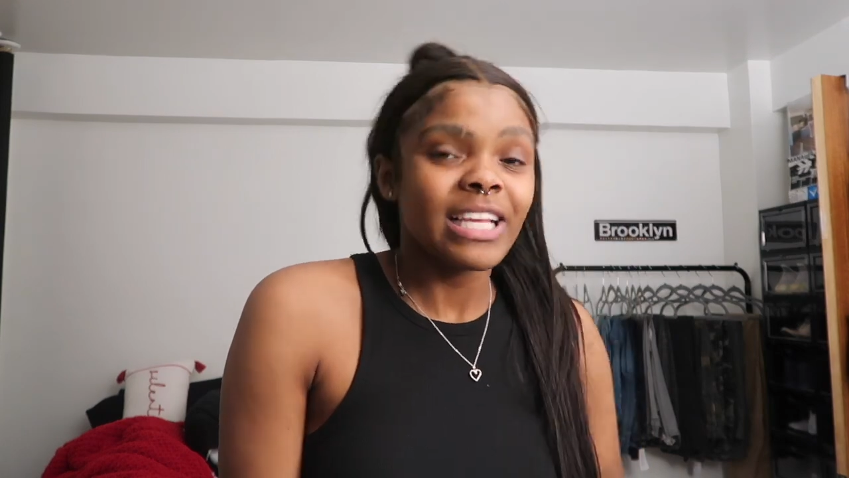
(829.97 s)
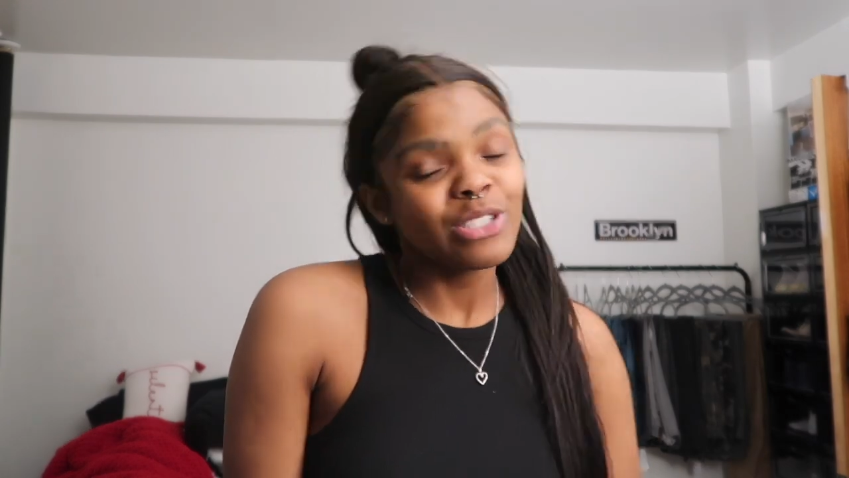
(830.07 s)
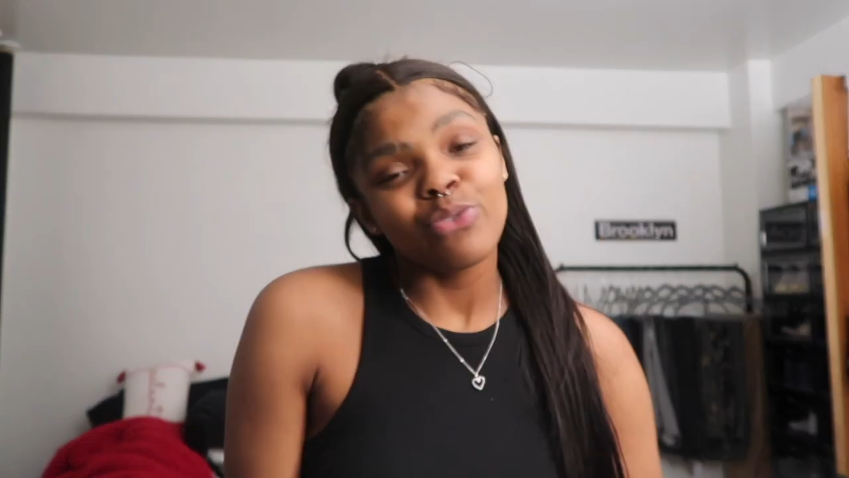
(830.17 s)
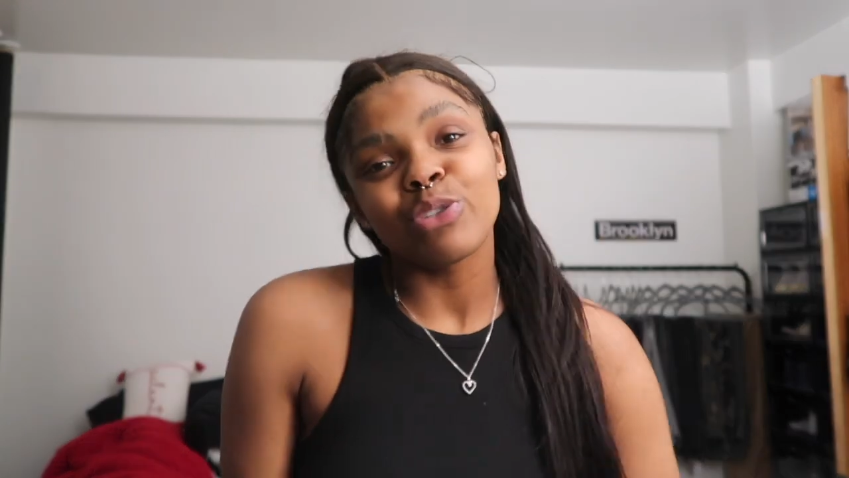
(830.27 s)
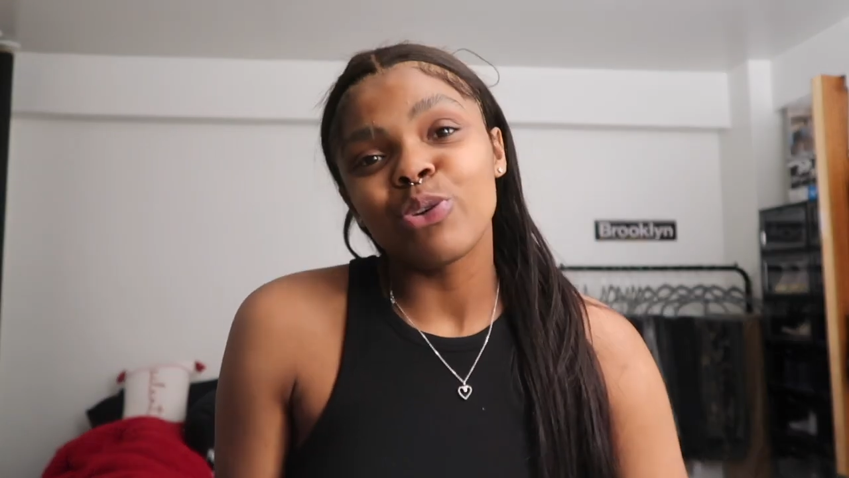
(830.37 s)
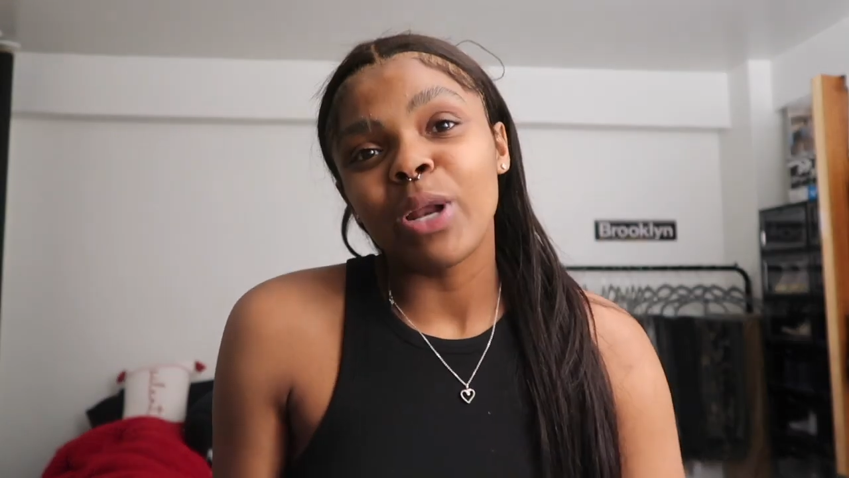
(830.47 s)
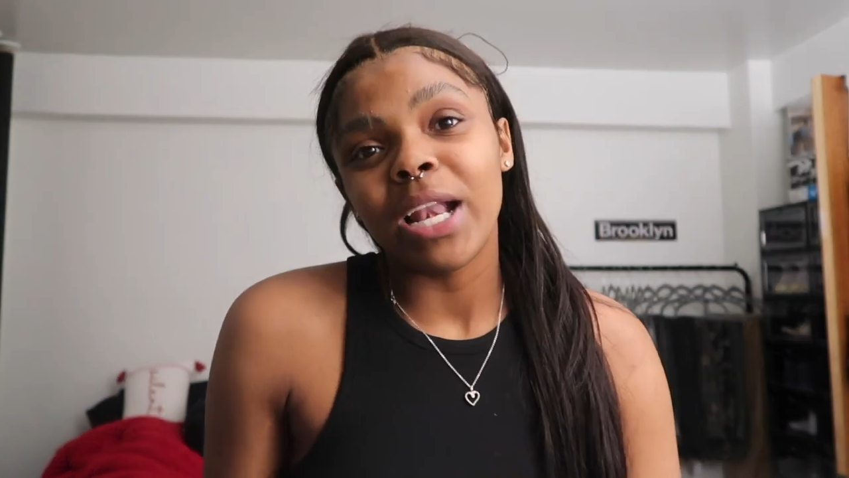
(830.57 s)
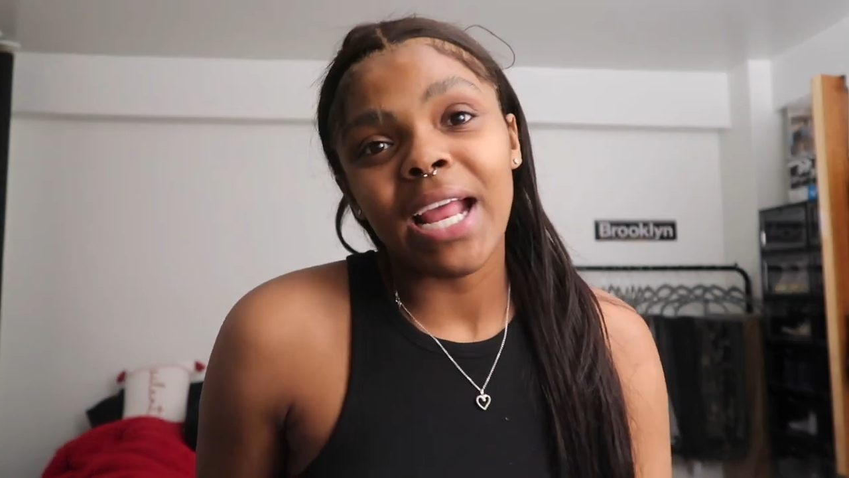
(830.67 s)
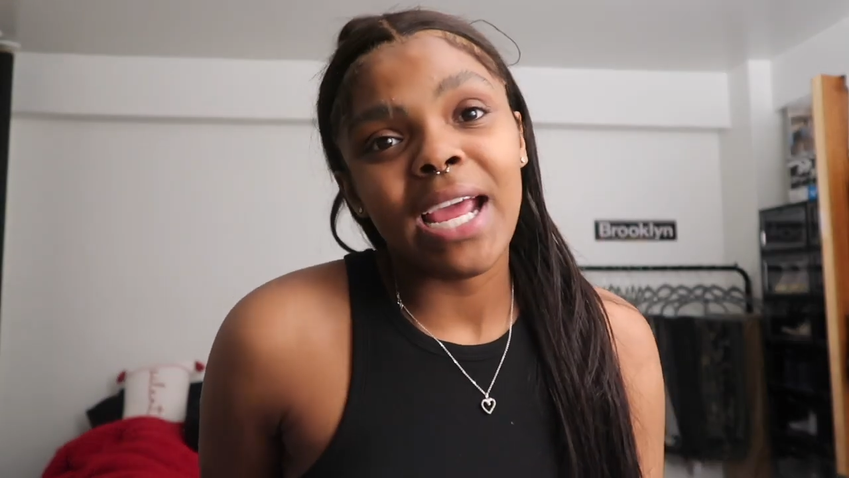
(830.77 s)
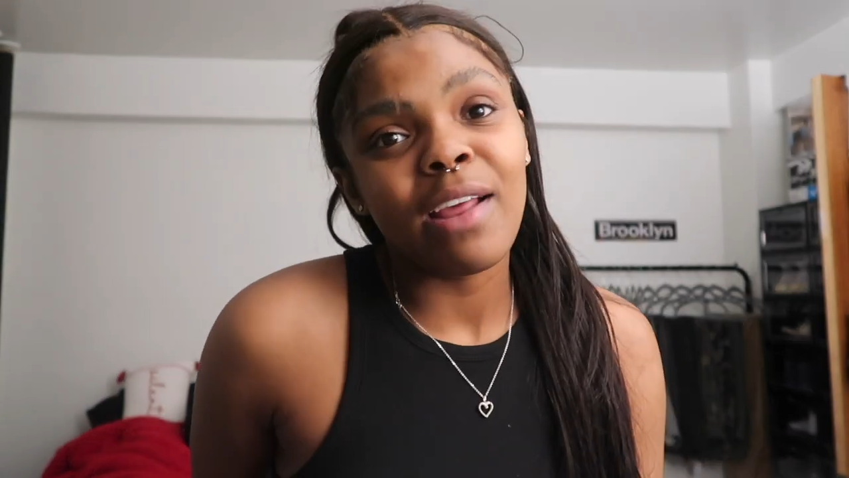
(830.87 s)
Thank you for
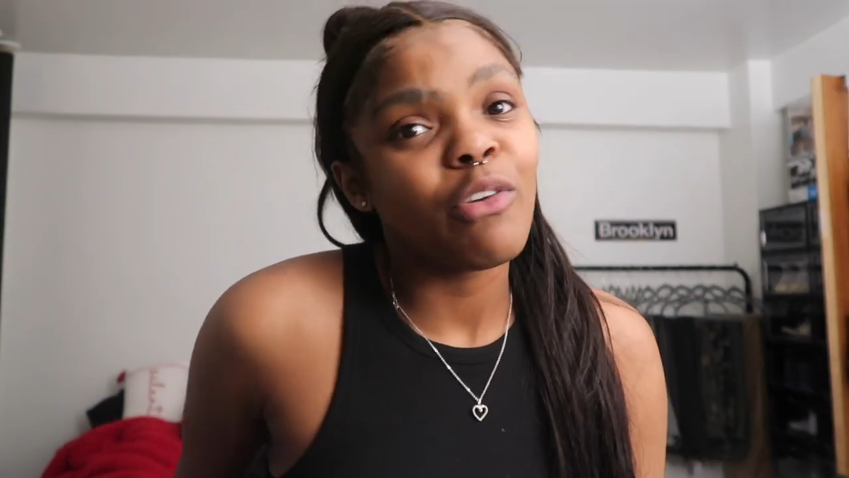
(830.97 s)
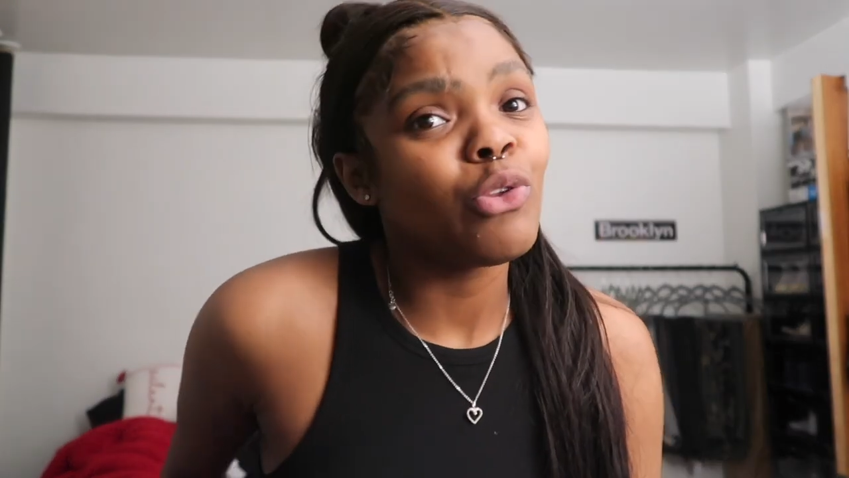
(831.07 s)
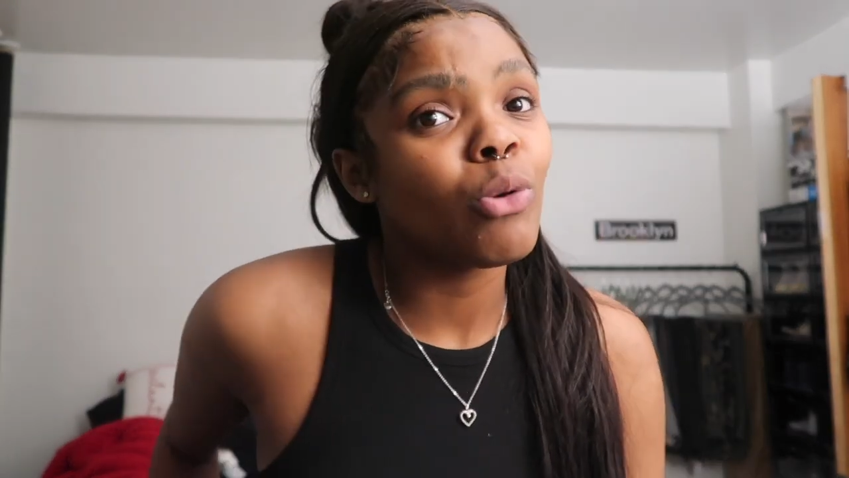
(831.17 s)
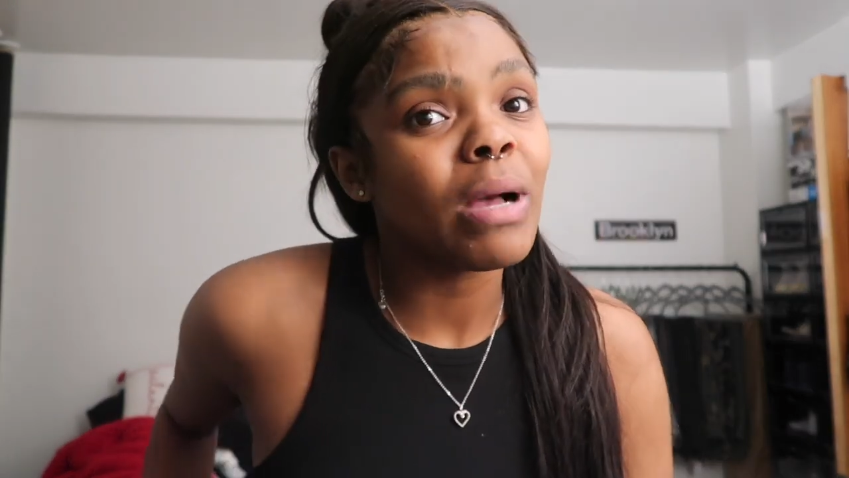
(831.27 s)
tuning in. If you're new to